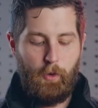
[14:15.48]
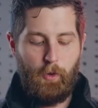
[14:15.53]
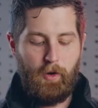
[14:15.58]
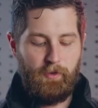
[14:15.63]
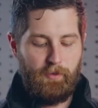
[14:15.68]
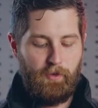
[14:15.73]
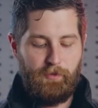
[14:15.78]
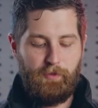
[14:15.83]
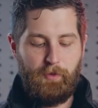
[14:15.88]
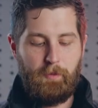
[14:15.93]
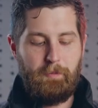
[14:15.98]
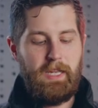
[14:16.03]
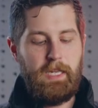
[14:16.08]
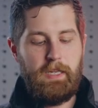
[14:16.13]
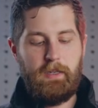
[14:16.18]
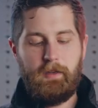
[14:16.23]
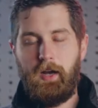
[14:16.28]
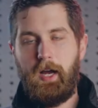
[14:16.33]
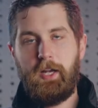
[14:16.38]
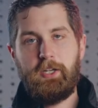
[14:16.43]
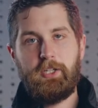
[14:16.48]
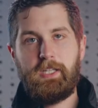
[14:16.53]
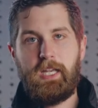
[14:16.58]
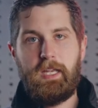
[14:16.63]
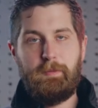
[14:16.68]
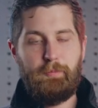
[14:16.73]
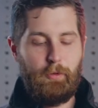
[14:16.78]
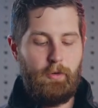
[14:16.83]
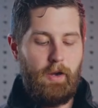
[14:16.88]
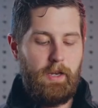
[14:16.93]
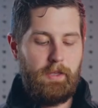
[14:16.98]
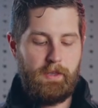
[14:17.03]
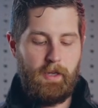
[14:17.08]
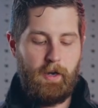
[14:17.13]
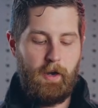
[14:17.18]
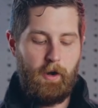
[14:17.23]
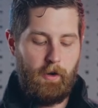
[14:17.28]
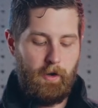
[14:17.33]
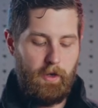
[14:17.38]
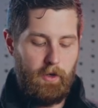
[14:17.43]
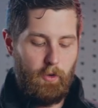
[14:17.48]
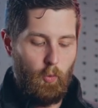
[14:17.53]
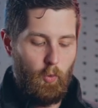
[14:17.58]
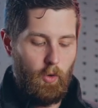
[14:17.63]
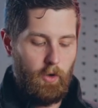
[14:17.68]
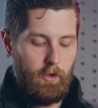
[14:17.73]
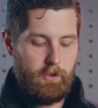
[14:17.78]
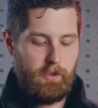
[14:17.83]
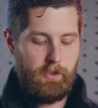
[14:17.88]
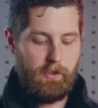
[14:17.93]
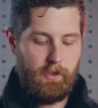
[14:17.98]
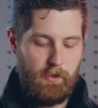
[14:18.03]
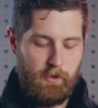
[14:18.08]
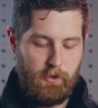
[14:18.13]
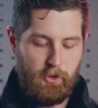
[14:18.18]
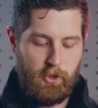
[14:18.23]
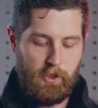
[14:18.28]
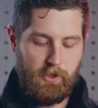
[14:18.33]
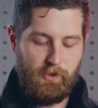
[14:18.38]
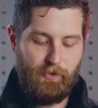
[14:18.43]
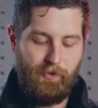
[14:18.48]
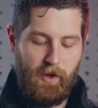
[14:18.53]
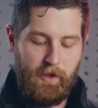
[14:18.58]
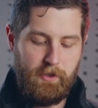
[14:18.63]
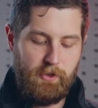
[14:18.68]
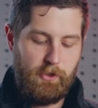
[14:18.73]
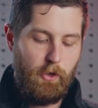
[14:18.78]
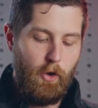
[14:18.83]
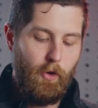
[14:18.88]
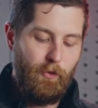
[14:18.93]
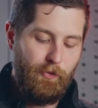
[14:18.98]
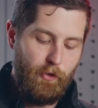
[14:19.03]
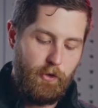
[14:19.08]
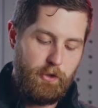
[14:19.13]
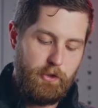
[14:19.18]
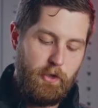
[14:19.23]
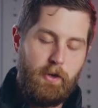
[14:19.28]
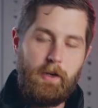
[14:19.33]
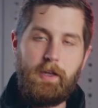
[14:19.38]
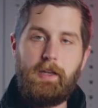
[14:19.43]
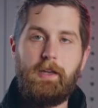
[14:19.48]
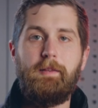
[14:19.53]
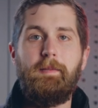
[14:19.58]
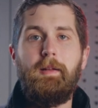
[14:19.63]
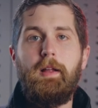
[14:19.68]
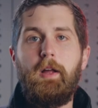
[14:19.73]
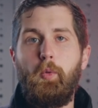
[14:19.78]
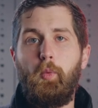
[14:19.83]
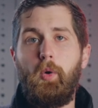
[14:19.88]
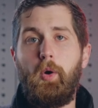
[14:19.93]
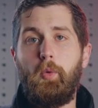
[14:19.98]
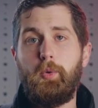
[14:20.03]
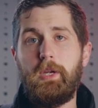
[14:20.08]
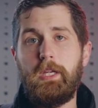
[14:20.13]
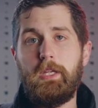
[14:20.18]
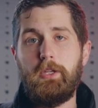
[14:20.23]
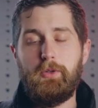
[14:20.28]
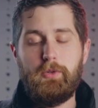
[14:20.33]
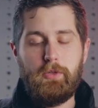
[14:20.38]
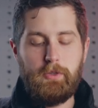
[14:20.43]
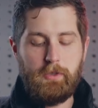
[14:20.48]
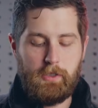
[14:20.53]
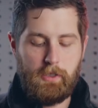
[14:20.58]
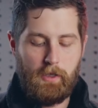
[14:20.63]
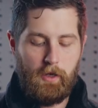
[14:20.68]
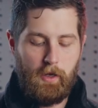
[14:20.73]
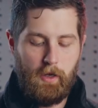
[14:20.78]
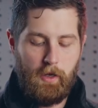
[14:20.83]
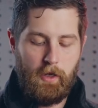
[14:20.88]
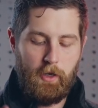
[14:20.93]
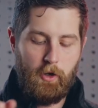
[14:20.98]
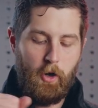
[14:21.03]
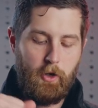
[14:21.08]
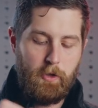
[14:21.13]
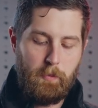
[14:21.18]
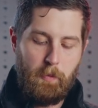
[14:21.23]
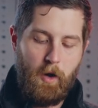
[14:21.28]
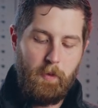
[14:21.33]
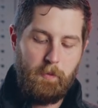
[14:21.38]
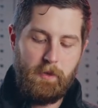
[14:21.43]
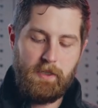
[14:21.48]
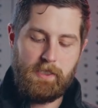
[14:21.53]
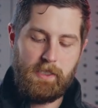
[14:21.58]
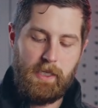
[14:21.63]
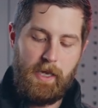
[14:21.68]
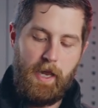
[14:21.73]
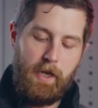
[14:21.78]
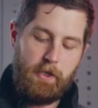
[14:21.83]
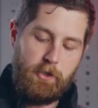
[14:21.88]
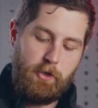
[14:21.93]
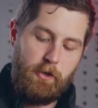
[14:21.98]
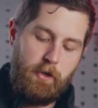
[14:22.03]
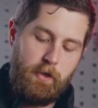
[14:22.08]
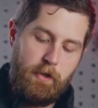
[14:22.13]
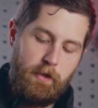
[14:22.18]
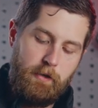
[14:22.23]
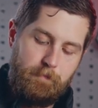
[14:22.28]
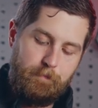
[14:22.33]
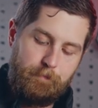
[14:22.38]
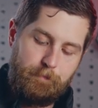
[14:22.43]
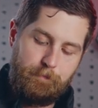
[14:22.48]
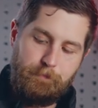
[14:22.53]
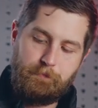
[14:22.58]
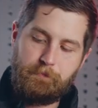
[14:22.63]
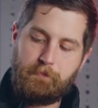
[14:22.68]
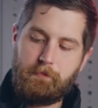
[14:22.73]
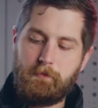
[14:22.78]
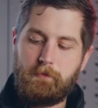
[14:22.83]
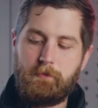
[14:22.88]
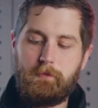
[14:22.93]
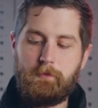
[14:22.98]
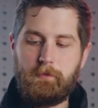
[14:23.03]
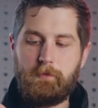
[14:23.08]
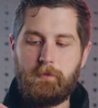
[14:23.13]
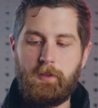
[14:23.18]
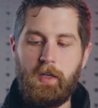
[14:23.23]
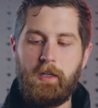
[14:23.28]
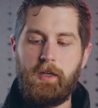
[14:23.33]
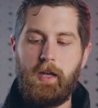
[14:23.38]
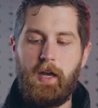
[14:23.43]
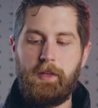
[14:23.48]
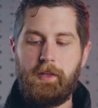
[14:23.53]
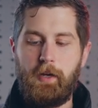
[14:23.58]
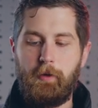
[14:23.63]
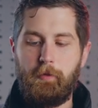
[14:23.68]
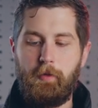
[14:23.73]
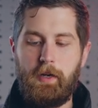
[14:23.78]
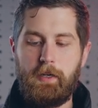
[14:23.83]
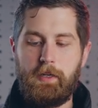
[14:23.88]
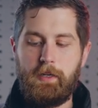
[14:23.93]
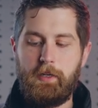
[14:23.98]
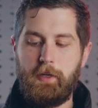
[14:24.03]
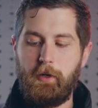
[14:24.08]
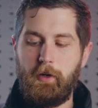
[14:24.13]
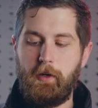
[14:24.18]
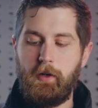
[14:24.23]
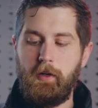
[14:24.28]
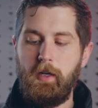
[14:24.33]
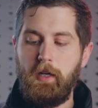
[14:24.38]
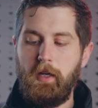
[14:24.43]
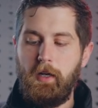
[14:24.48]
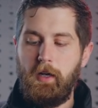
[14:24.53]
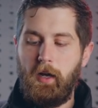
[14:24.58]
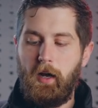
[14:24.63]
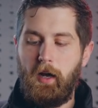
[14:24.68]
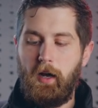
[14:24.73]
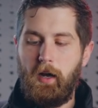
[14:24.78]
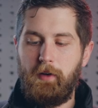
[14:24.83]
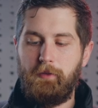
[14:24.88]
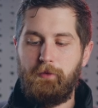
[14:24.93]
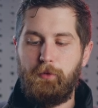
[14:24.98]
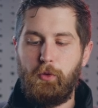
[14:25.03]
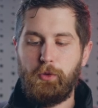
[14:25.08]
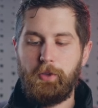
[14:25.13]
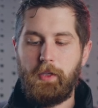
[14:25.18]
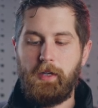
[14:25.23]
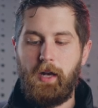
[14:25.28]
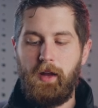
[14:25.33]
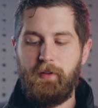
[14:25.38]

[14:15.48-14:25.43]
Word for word: However, for me, I just keep it right there. It works just fine. So for a tourniquet, what we use uh, in our department is the CAT tourniquet. Got that right here, uh, folded.